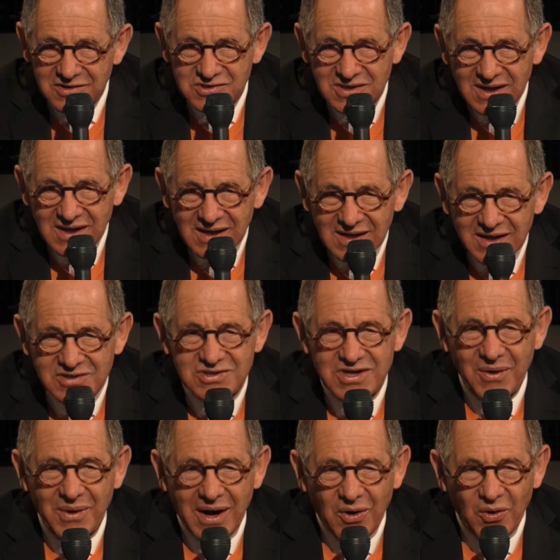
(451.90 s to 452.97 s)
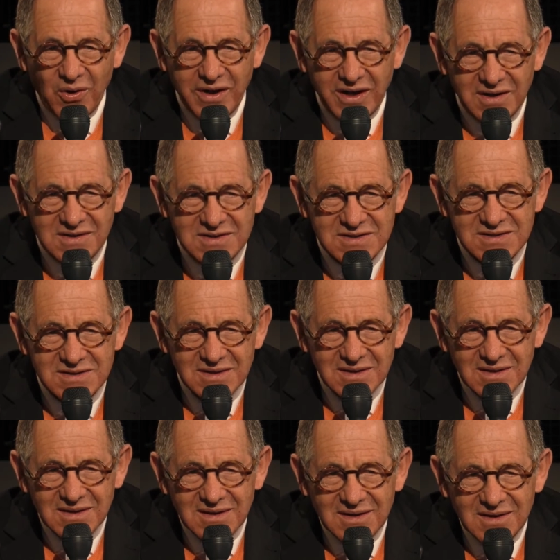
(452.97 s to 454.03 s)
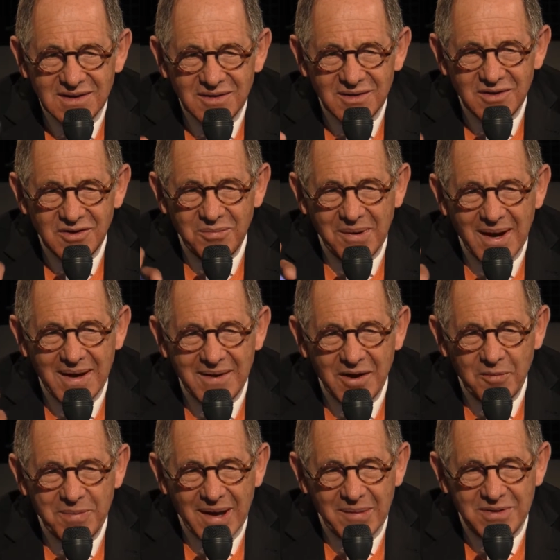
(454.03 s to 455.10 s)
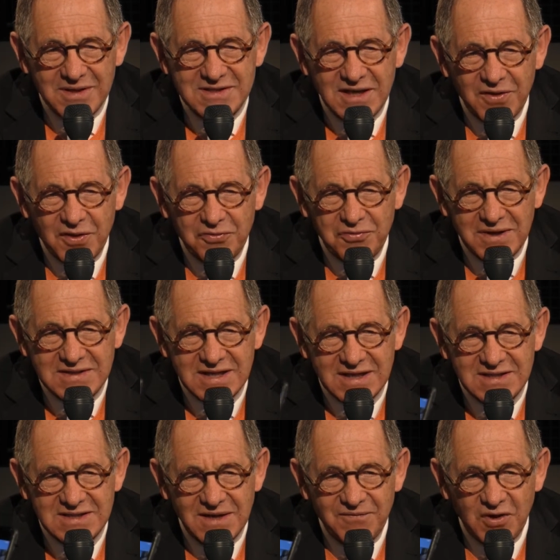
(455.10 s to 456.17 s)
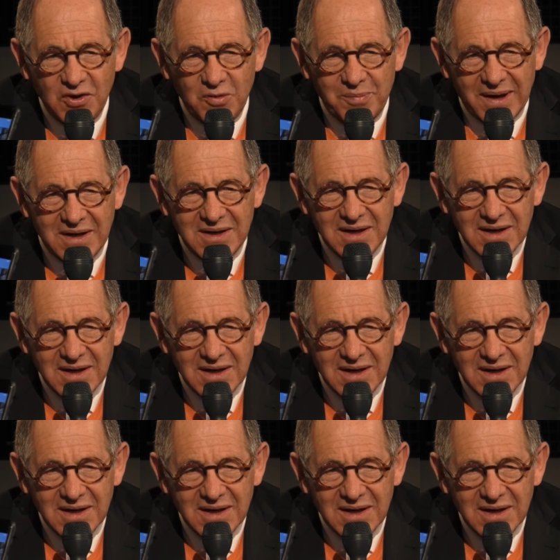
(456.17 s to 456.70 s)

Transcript: and let's show our audience. You might not be able to see the 360 view, but...